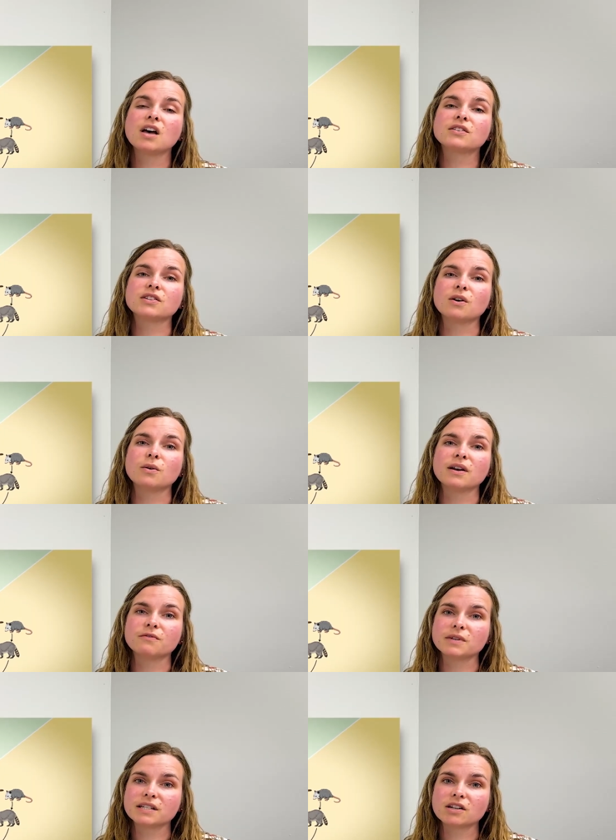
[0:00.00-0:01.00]
So if
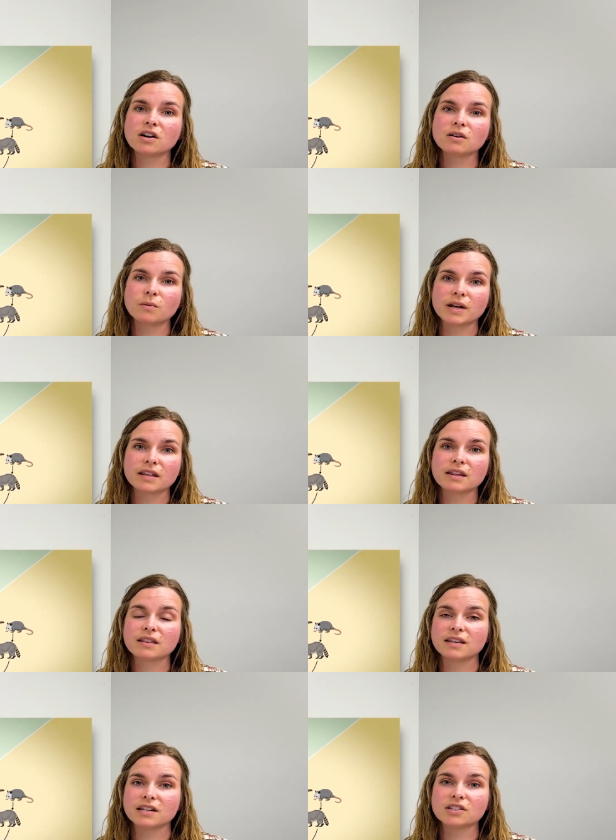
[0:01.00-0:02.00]
we start with
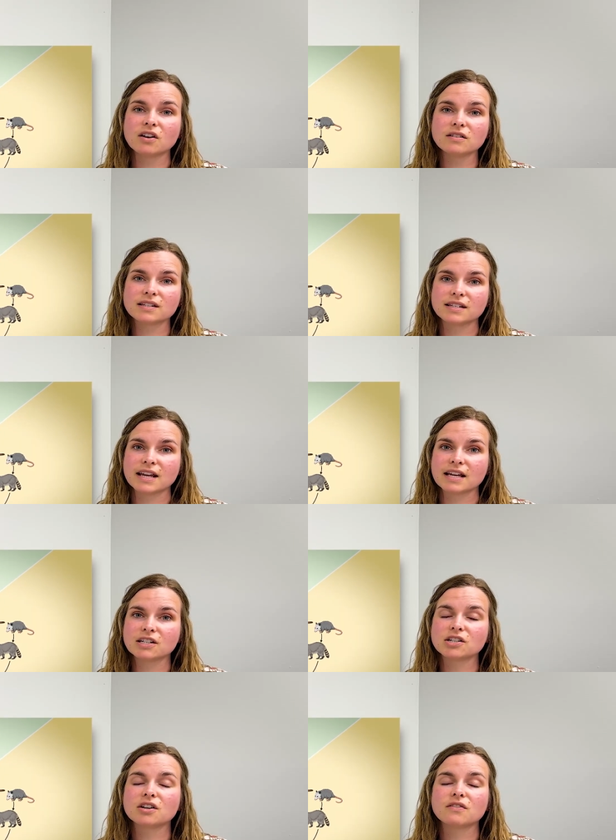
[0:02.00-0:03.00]
the adult stage,